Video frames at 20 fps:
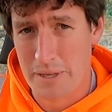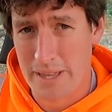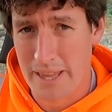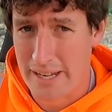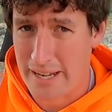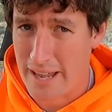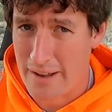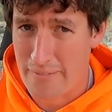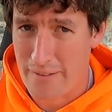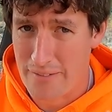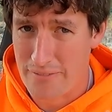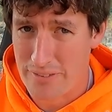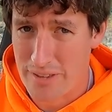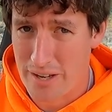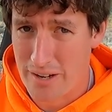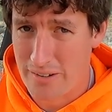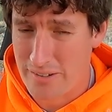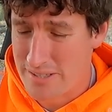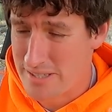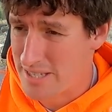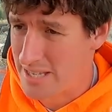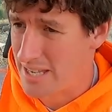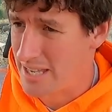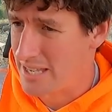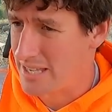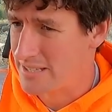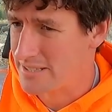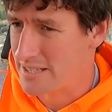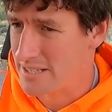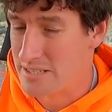but they now have the
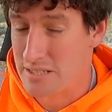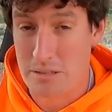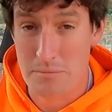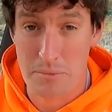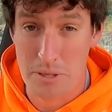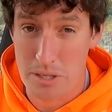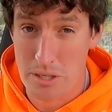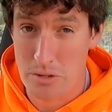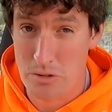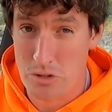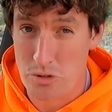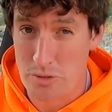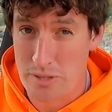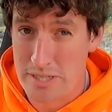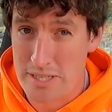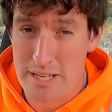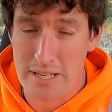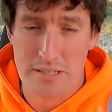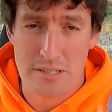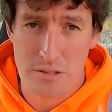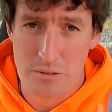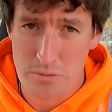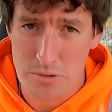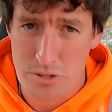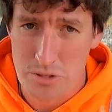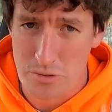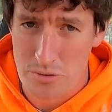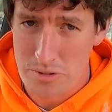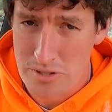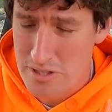RC system and new joysticks and all
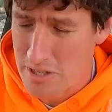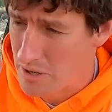sorts.